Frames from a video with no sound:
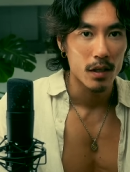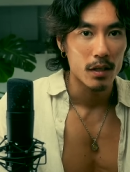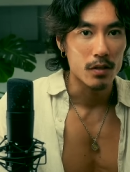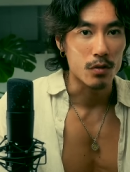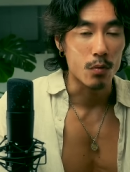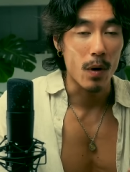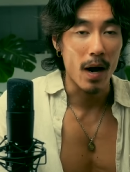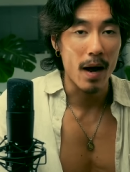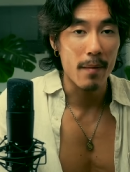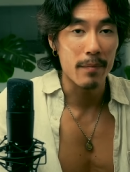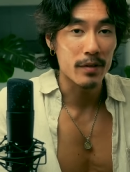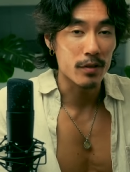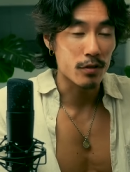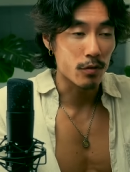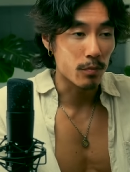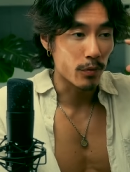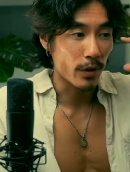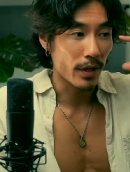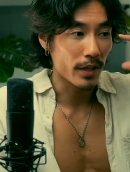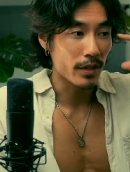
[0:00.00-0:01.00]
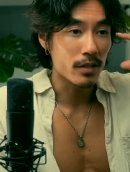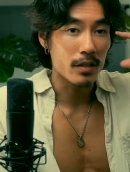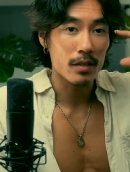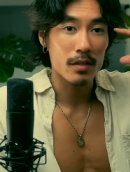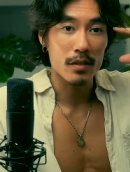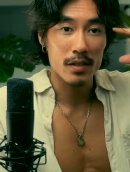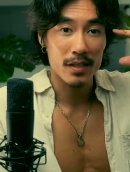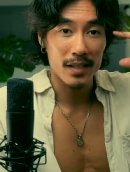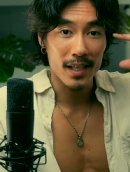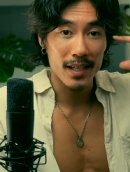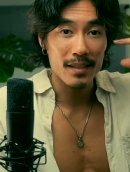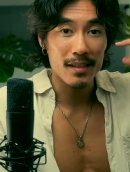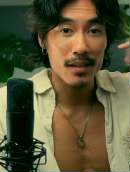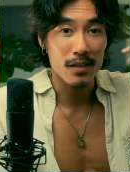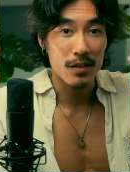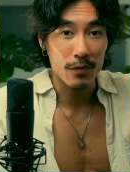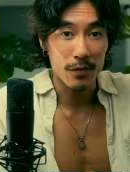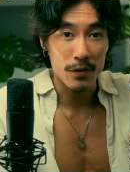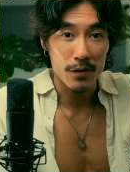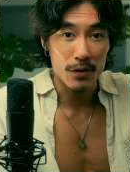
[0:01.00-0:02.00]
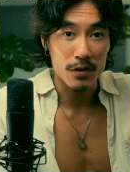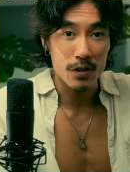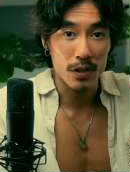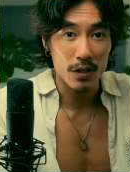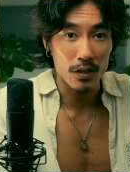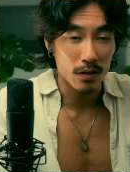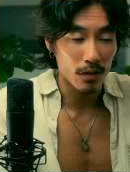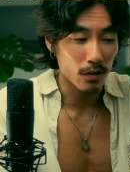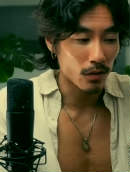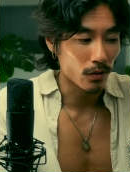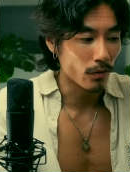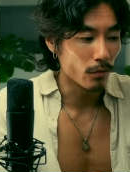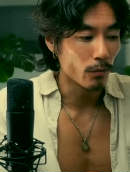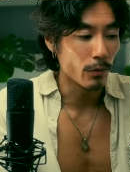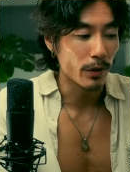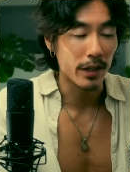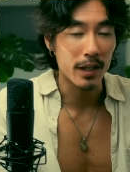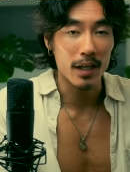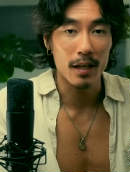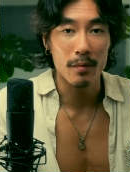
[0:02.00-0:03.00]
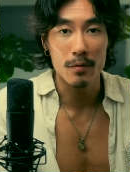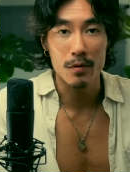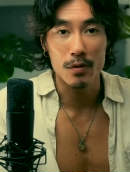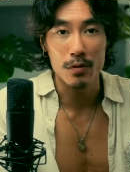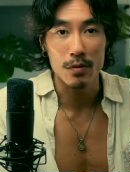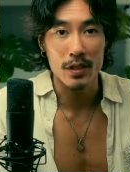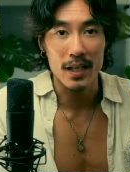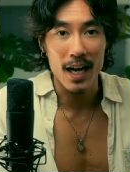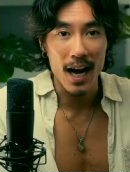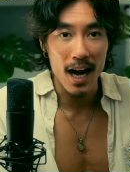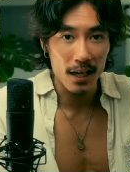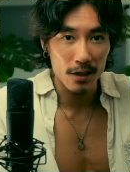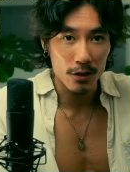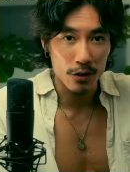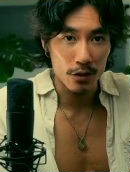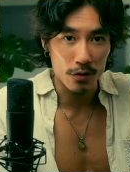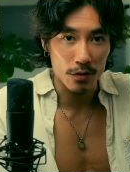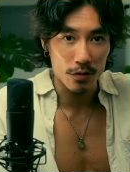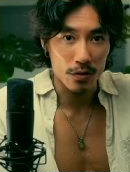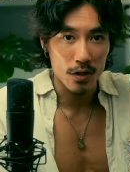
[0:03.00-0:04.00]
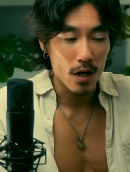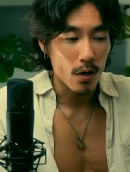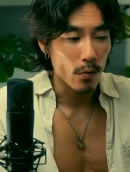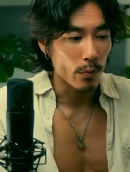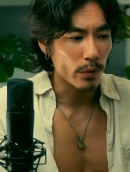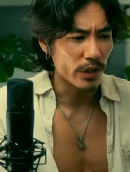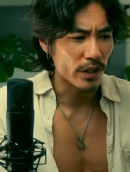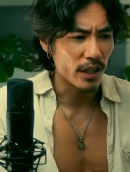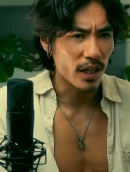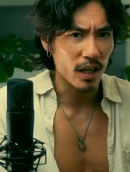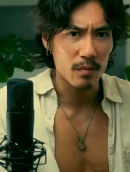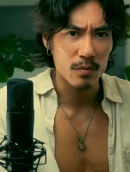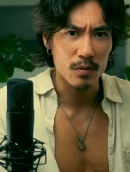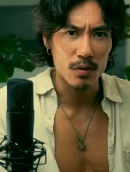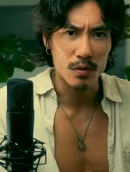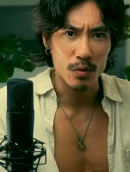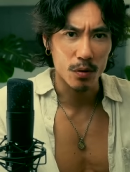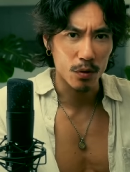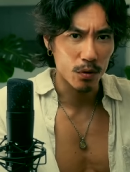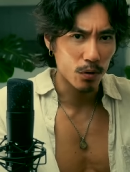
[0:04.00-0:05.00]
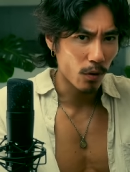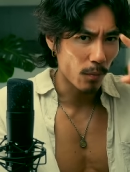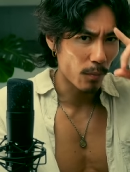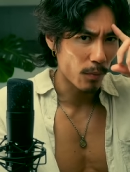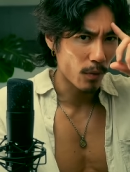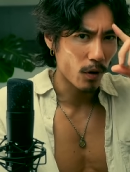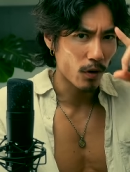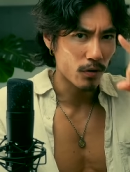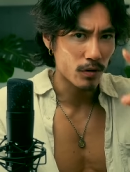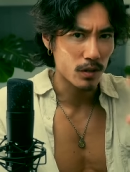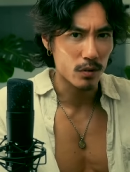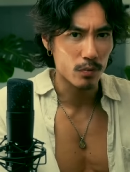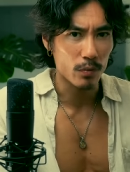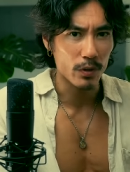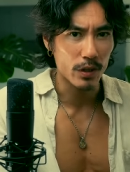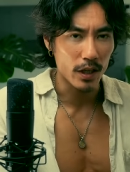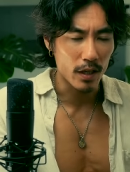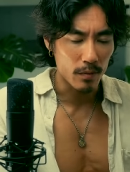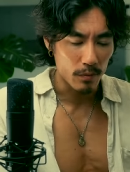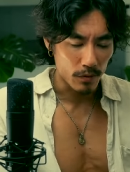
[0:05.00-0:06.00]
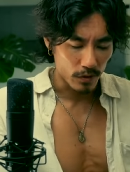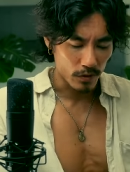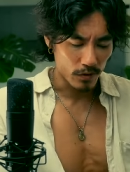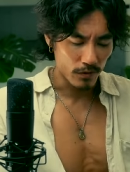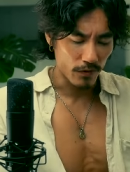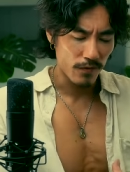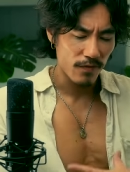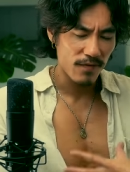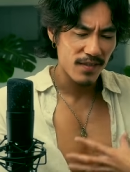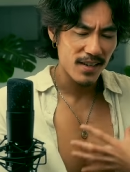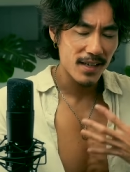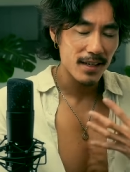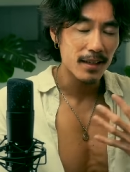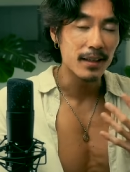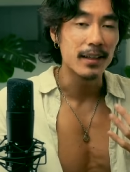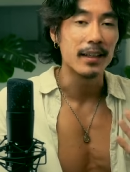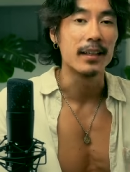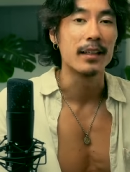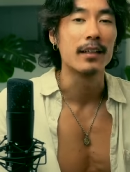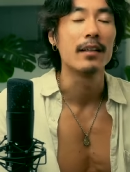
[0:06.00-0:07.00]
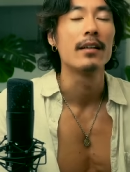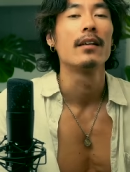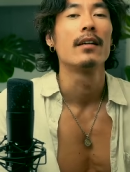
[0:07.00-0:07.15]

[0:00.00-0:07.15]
So what happens, your brain sends a different signal when it comes to the actions, when it comes to your thought process, when it comes to your feeling.